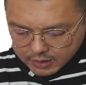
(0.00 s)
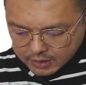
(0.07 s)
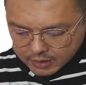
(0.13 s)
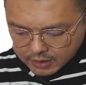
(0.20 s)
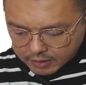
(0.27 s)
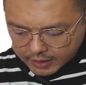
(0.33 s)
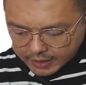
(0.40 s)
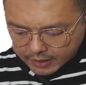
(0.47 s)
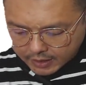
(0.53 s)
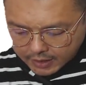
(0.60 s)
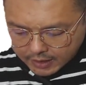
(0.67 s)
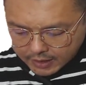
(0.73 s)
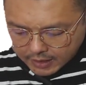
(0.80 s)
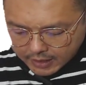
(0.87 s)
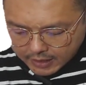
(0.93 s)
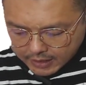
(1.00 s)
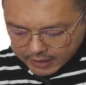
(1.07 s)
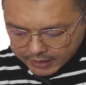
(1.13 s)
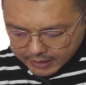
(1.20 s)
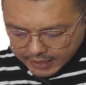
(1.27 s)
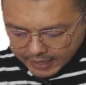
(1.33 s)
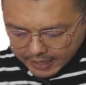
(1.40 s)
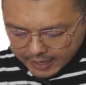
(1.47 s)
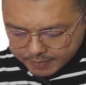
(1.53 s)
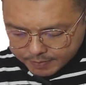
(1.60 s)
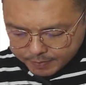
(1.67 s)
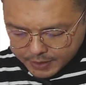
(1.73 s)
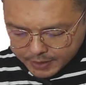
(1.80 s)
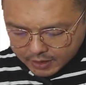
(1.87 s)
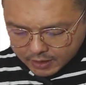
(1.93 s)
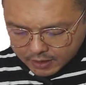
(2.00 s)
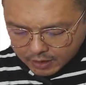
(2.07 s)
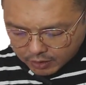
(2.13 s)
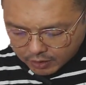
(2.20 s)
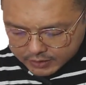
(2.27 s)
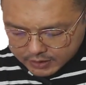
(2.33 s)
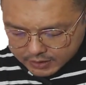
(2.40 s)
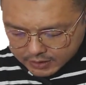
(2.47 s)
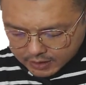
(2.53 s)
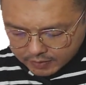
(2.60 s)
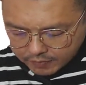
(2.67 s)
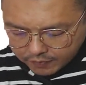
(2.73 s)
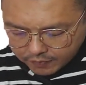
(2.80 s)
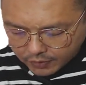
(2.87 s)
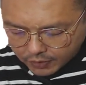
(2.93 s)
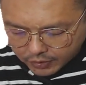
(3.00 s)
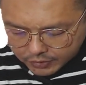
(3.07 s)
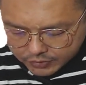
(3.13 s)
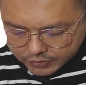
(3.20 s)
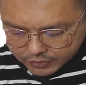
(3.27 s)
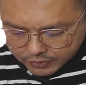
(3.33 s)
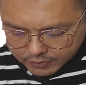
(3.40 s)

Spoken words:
right, can be constant force